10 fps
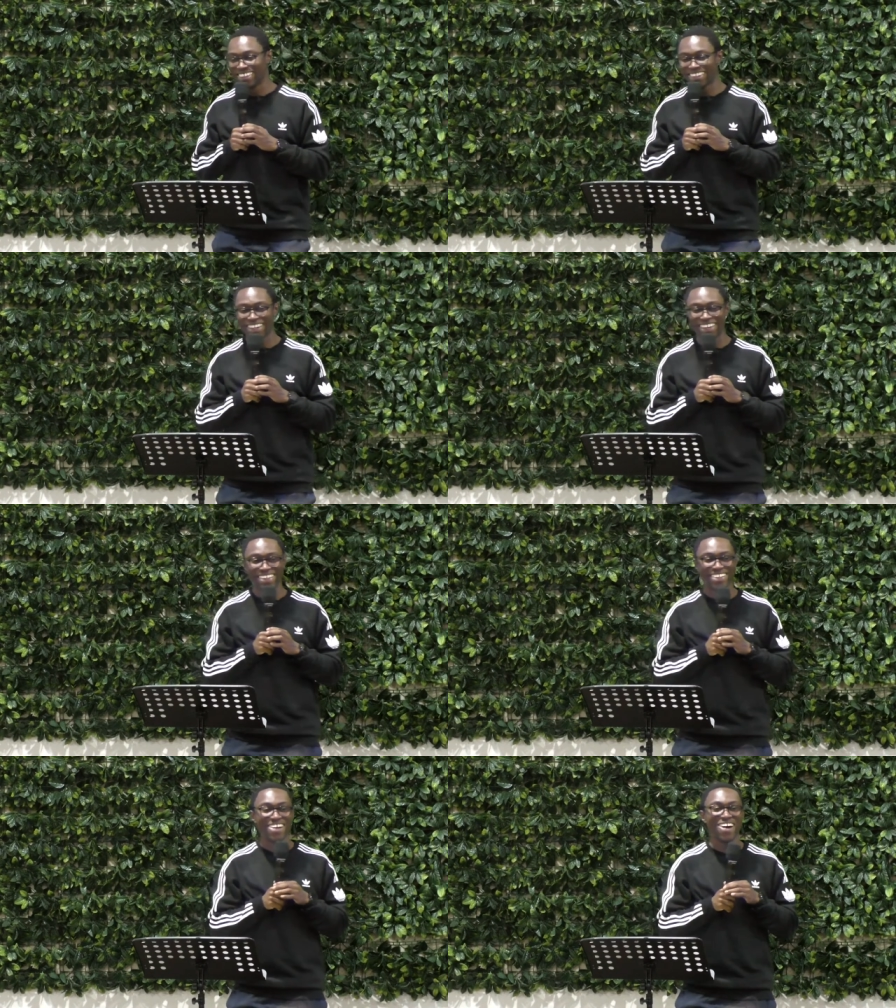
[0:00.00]
Okay.
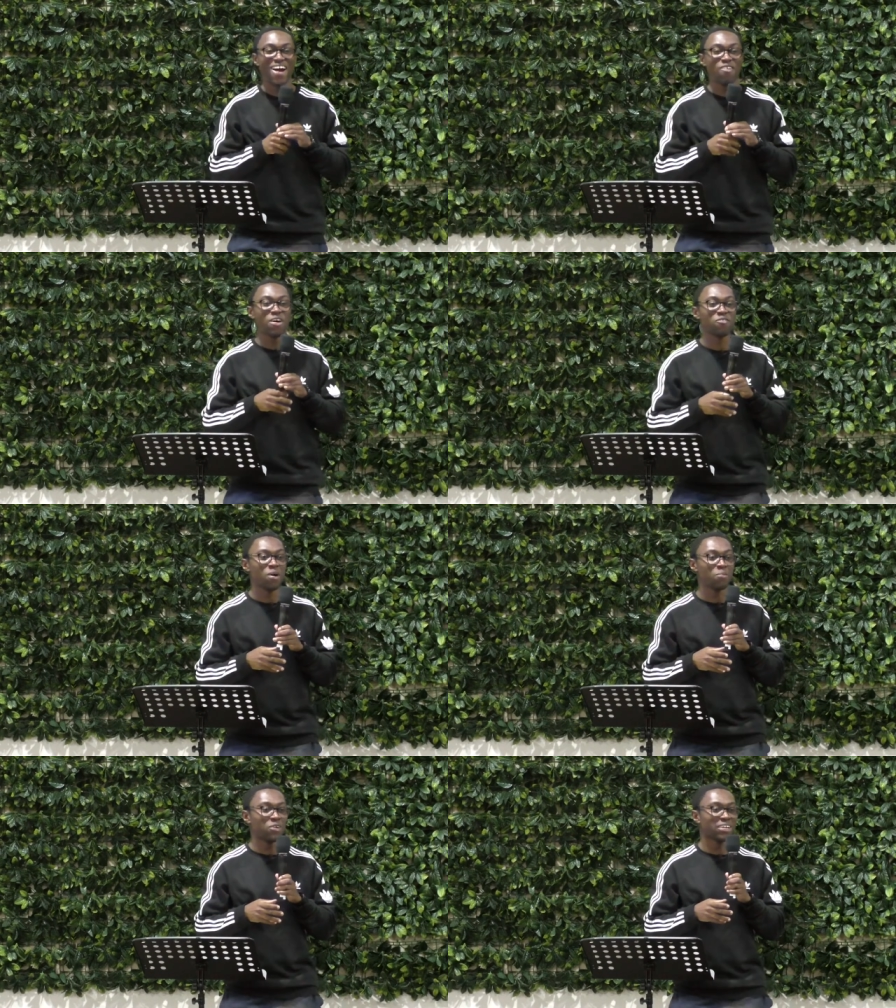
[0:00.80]
All right. One,
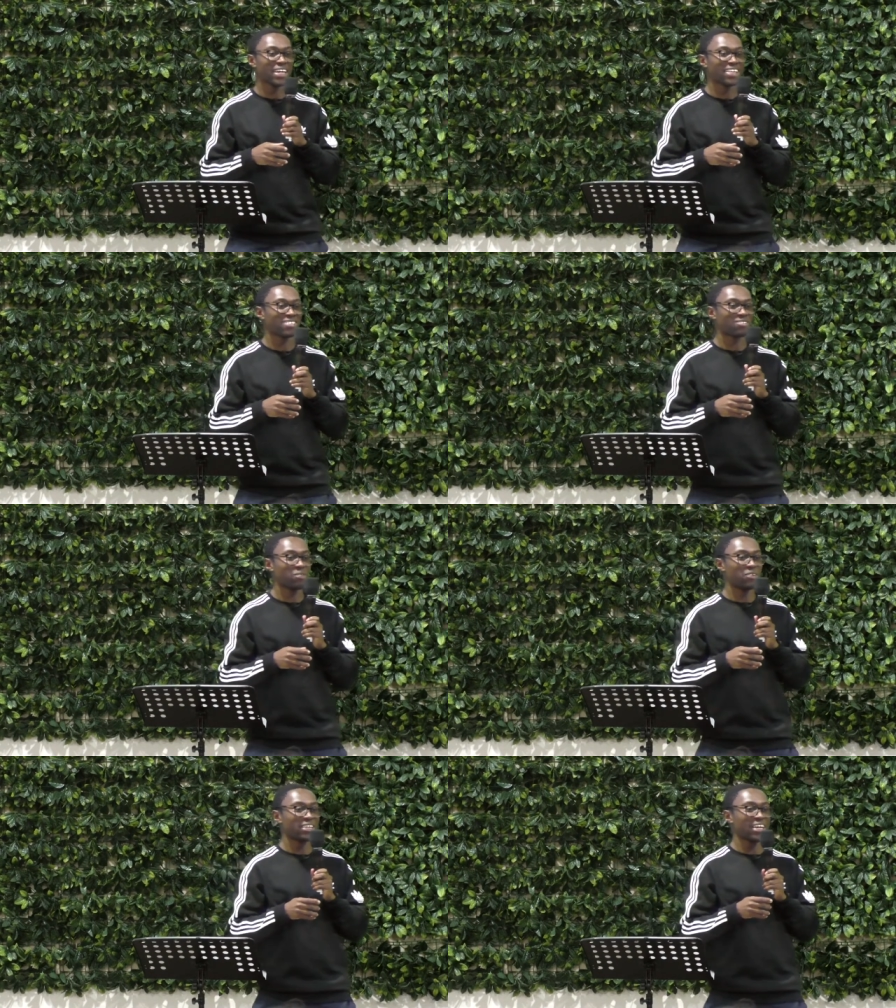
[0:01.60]
one more guess.
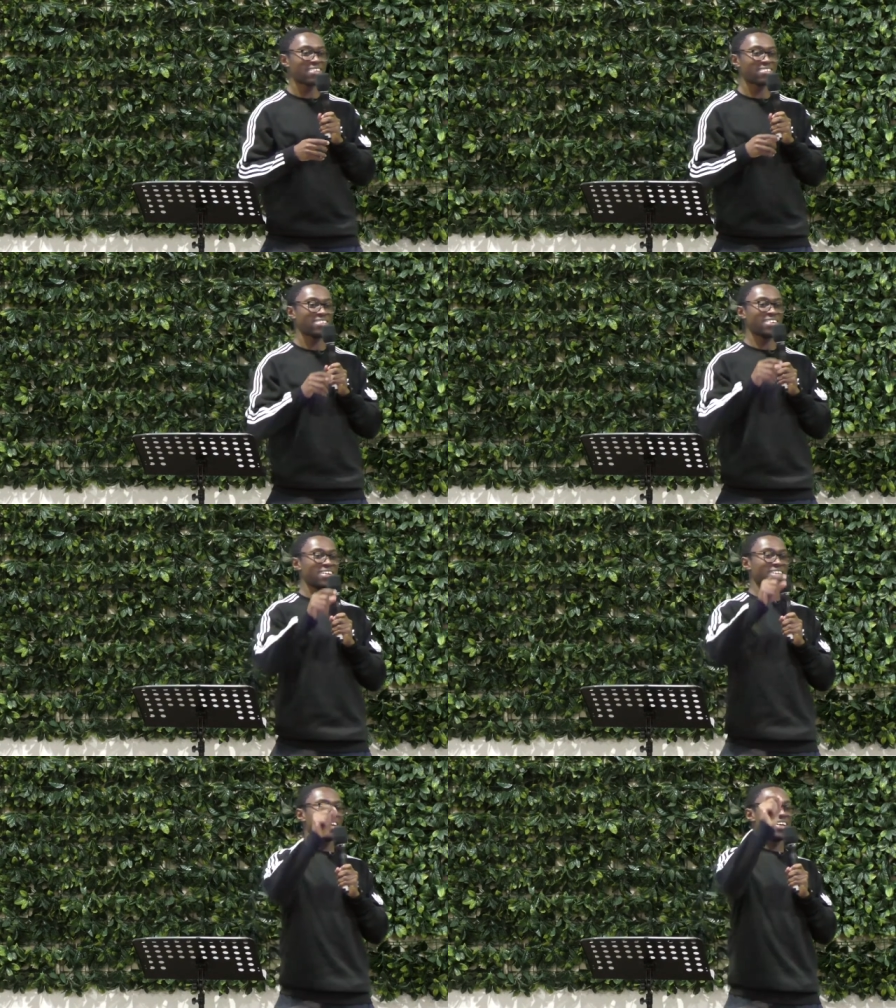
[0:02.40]
One more guess.
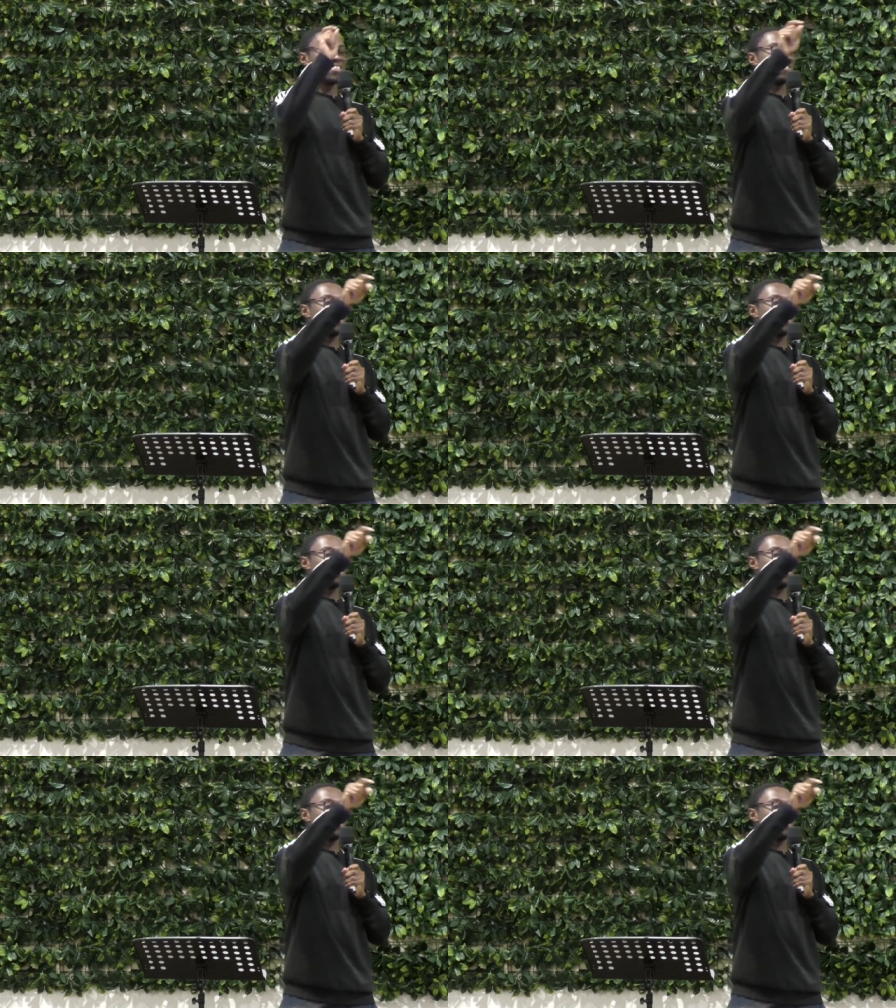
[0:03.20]
Uh,